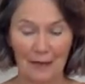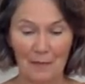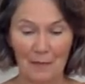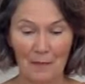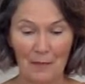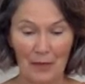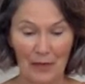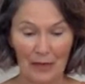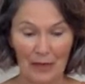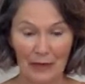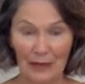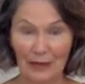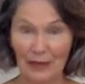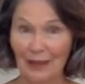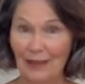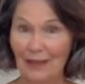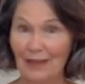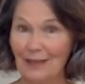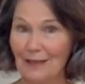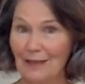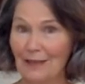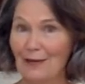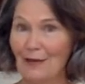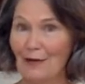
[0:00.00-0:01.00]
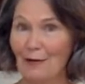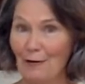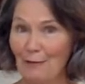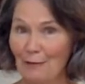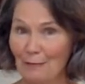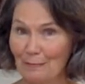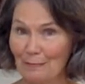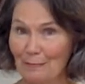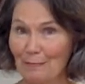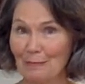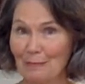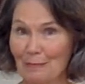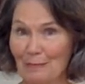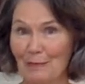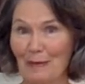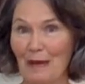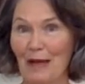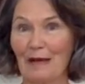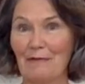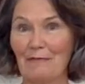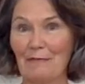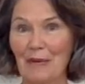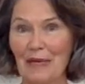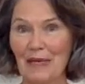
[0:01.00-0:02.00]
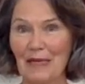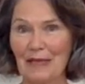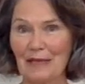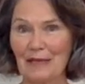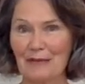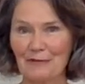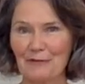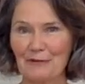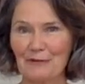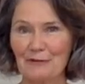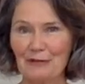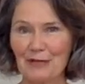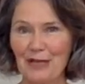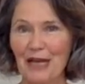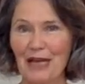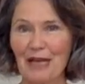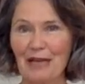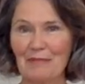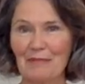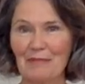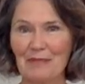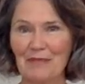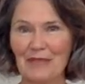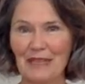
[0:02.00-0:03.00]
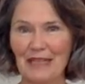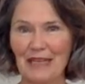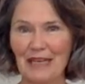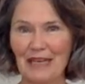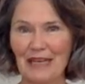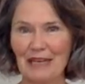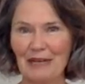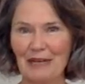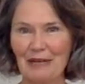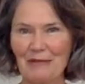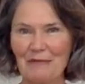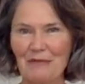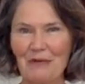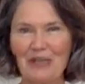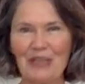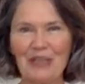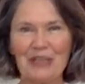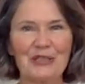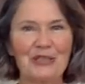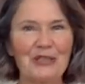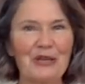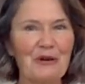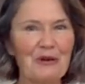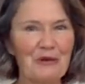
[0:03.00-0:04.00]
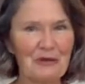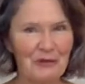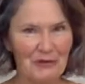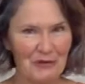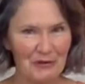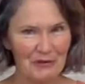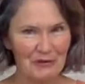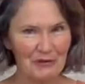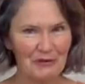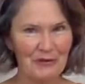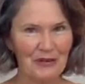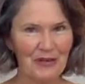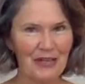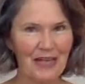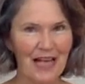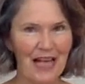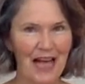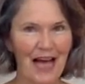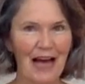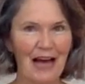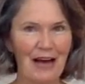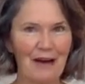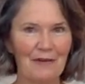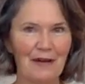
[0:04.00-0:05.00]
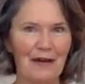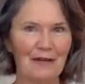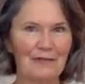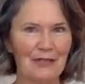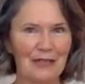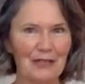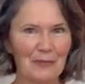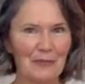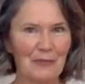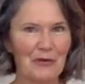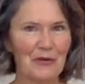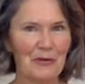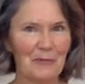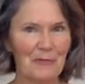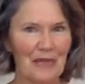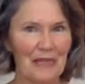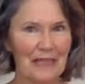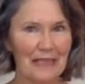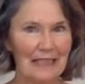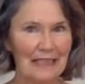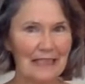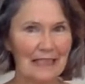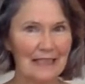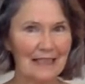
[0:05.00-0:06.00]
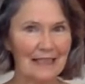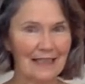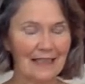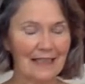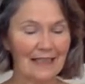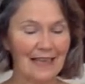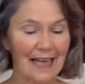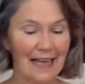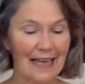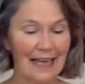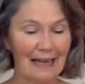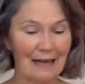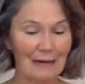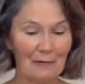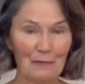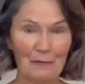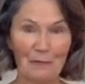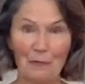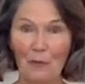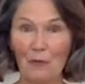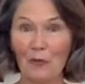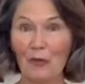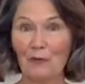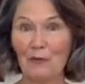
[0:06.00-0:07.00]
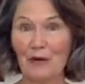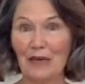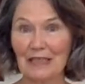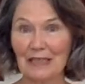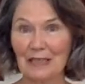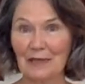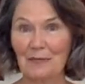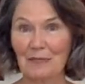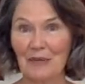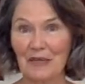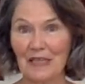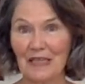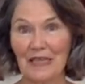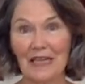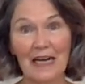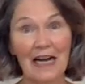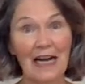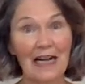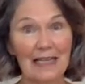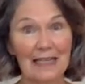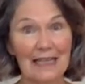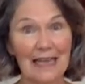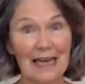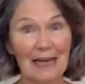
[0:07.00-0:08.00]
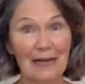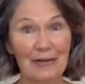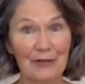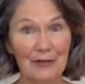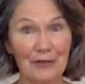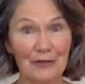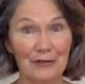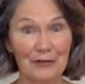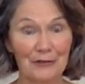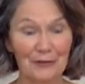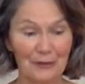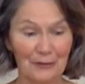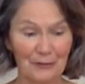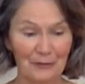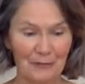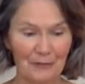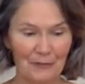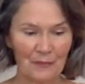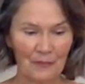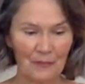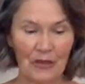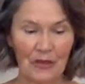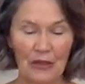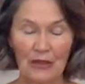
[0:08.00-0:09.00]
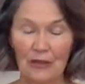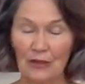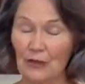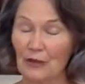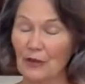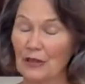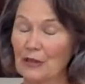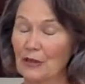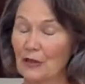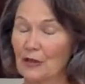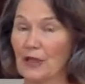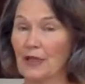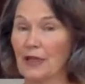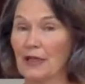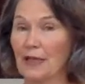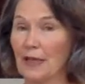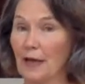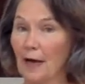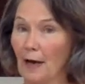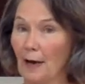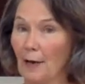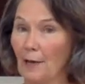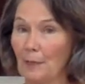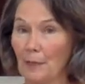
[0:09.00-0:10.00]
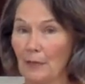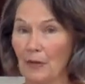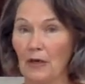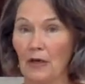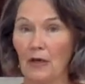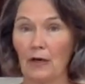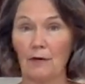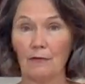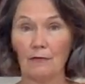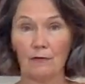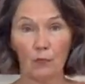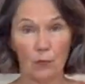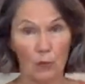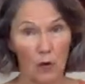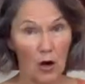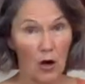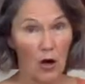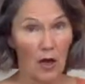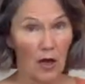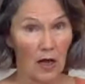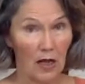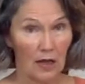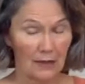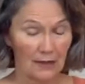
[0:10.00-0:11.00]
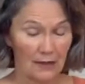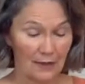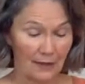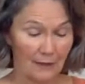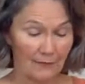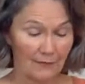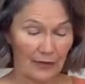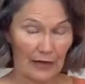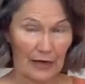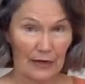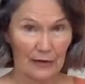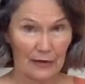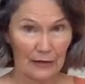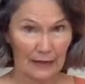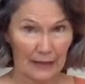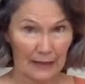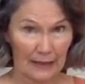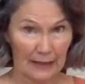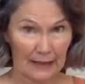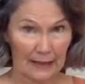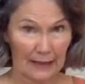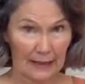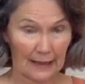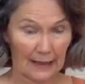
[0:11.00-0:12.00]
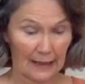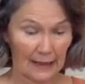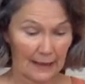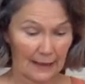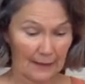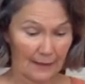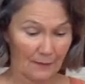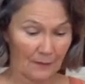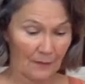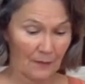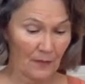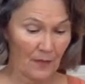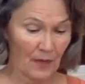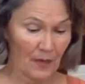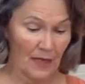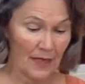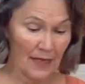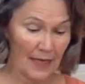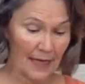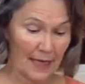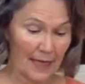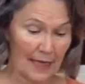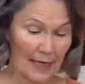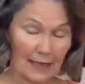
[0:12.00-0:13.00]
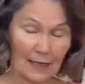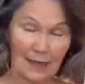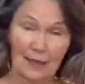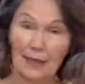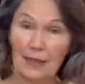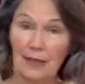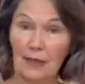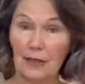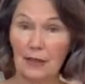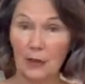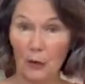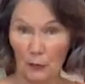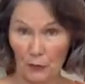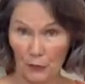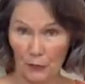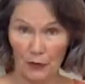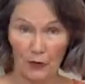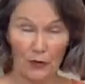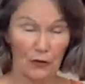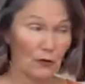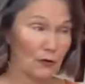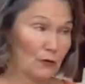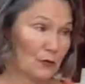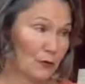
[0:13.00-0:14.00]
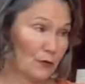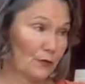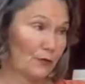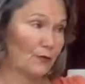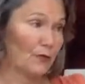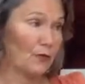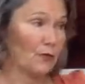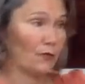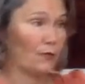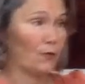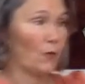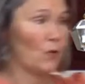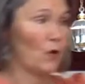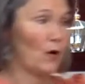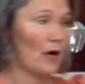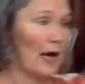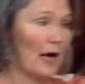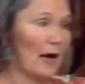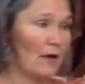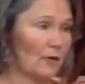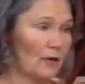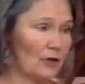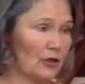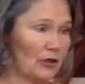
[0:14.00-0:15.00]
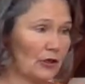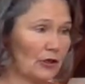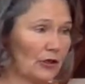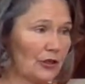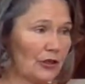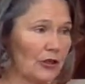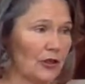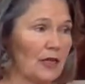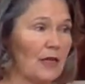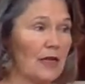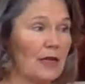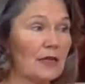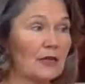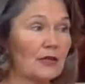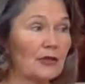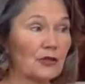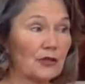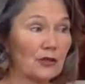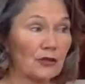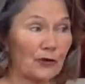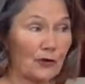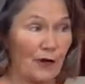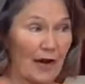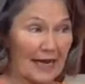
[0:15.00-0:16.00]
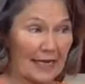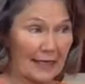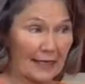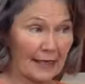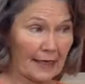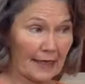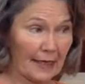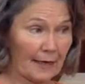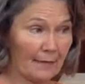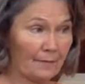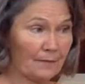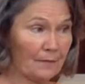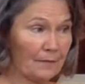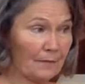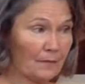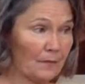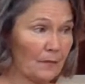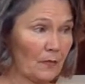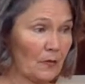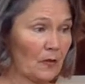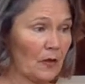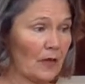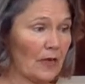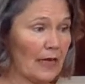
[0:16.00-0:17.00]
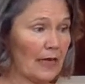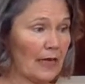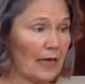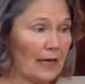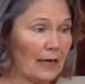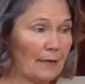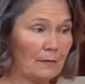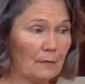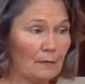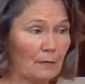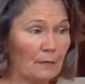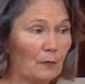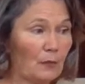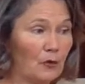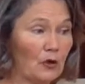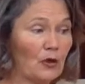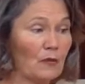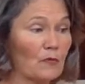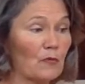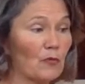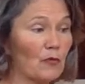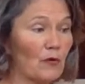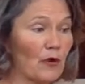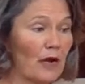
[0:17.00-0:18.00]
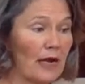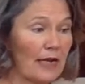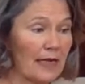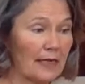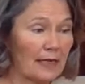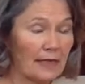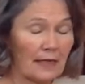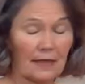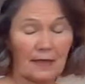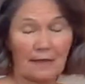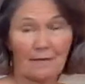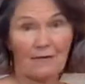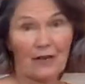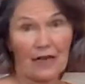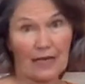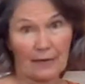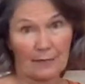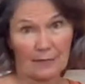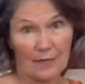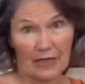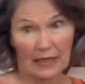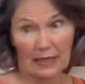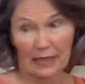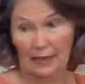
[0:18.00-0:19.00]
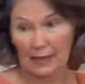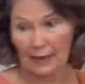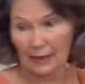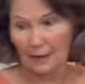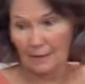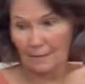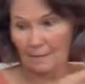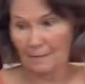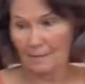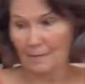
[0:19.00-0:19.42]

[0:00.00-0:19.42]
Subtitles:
butter, so I've made it a few times and I want to show you how I've experimented and the recipe that I now use. So I took a cup of raw sunflower seeds and soaked those for 4 hours, strained them, and put them right in the Vitamix.